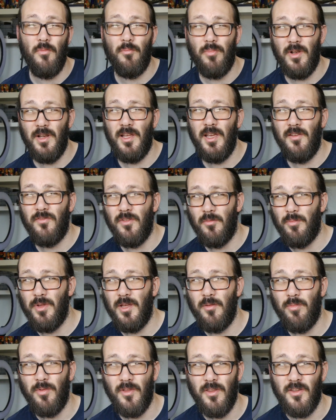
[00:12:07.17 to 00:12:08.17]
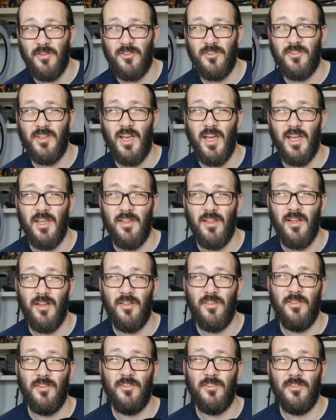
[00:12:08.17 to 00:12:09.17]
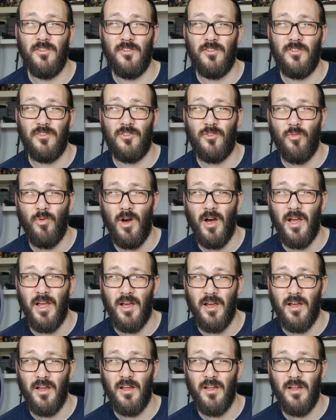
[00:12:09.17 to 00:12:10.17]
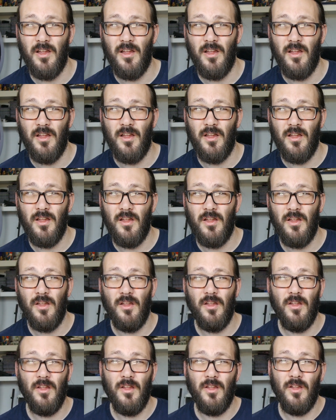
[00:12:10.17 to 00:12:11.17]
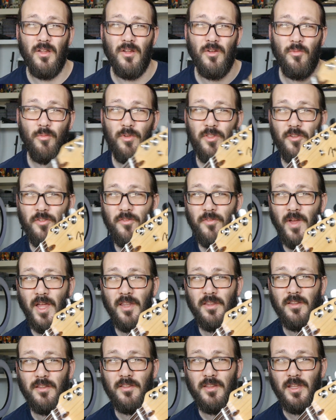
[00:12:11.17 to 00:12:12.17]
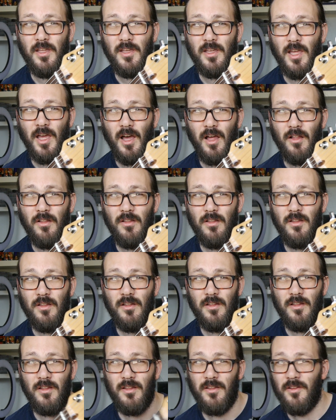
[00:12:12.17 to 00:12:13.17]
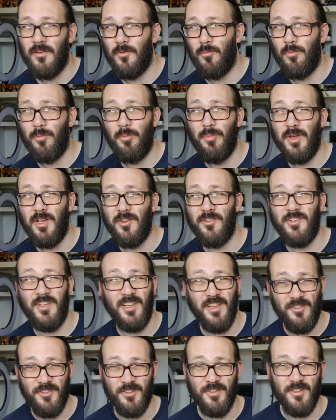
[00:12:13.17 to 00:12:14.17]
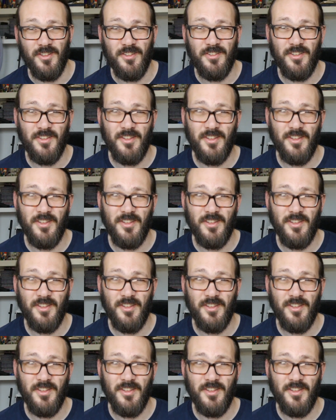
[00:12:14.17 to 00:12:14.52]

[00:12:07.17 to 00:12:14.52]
believe the people that say this is a Squier with a Fender decal, because it isn't.